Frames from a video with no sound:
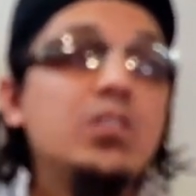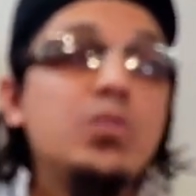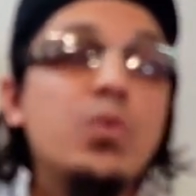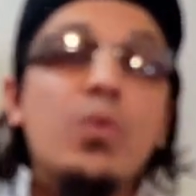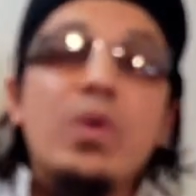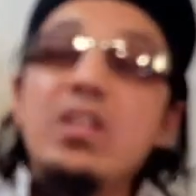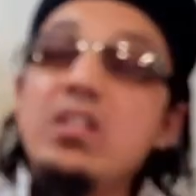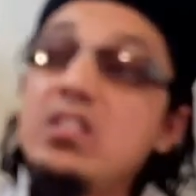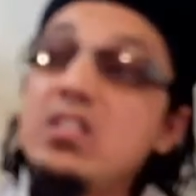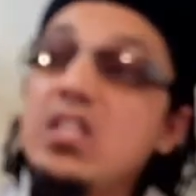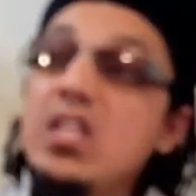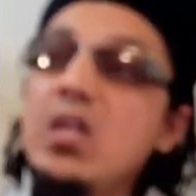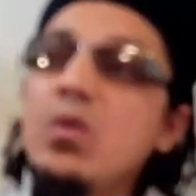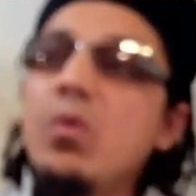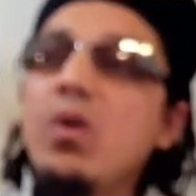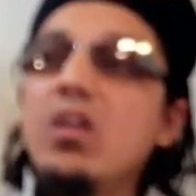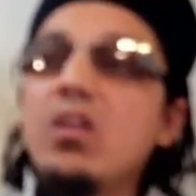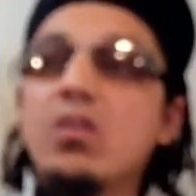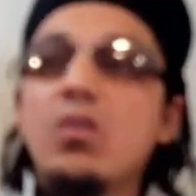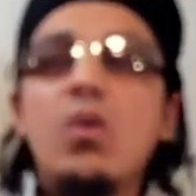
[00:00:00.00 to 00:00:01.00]
So when she
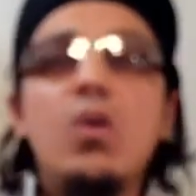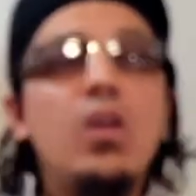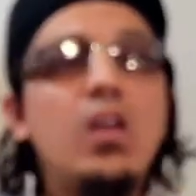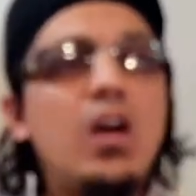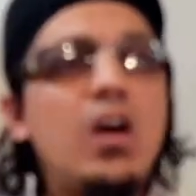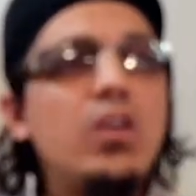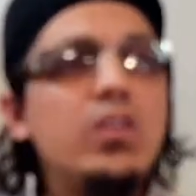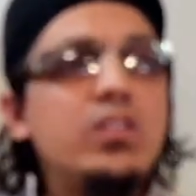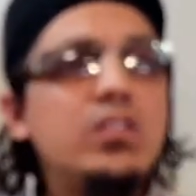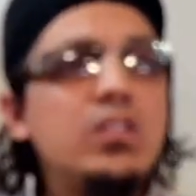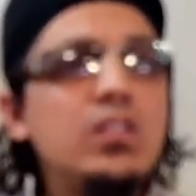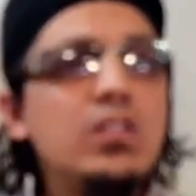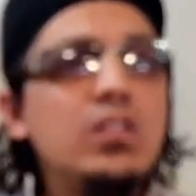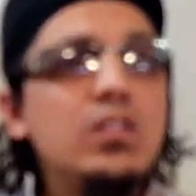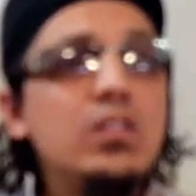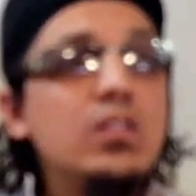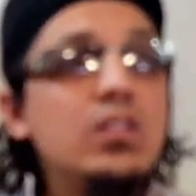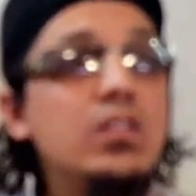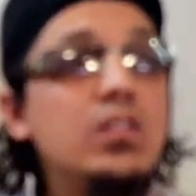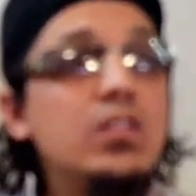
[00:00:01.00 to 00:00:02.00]
will call out,
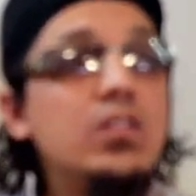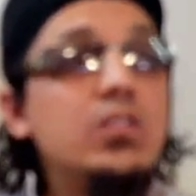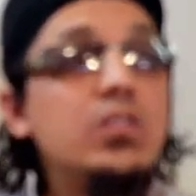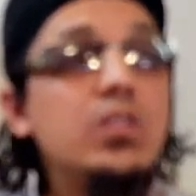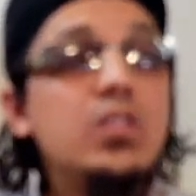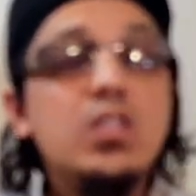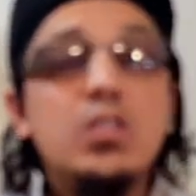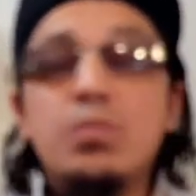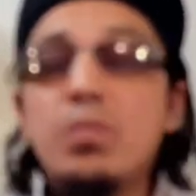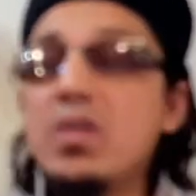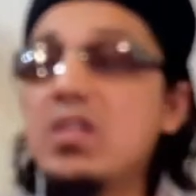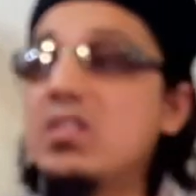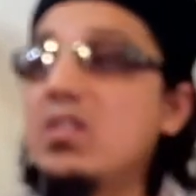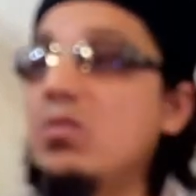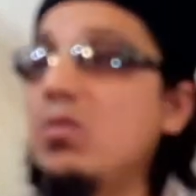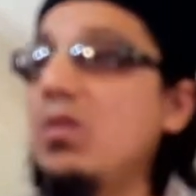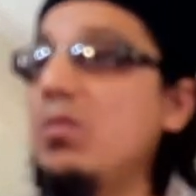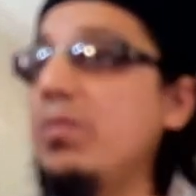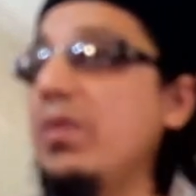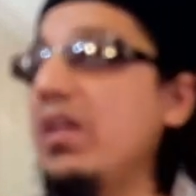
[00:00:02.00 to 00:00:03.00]
so this
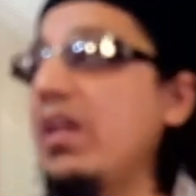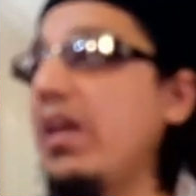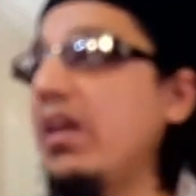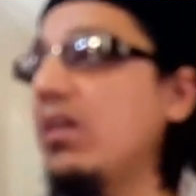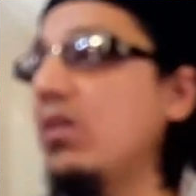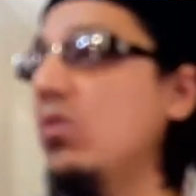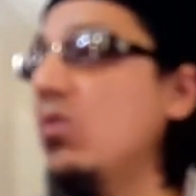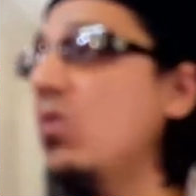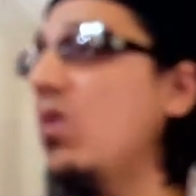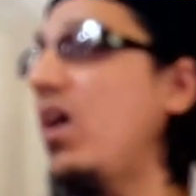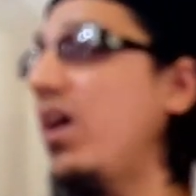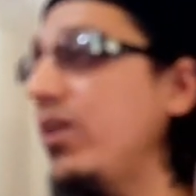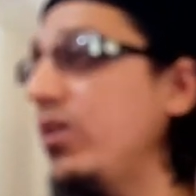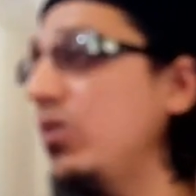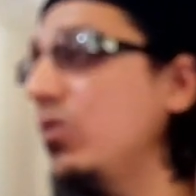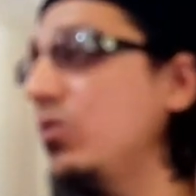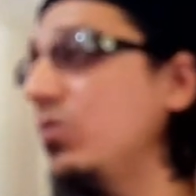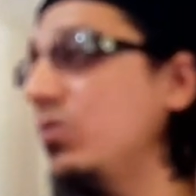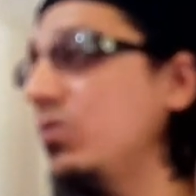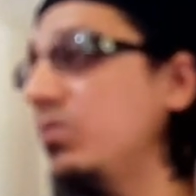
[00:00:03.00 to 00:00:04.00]
person will be like, who are
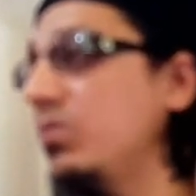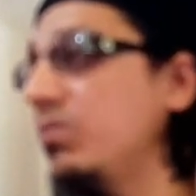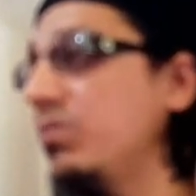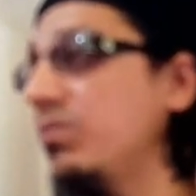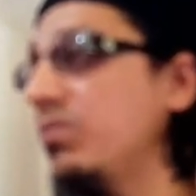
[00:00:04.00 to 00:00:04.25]
you?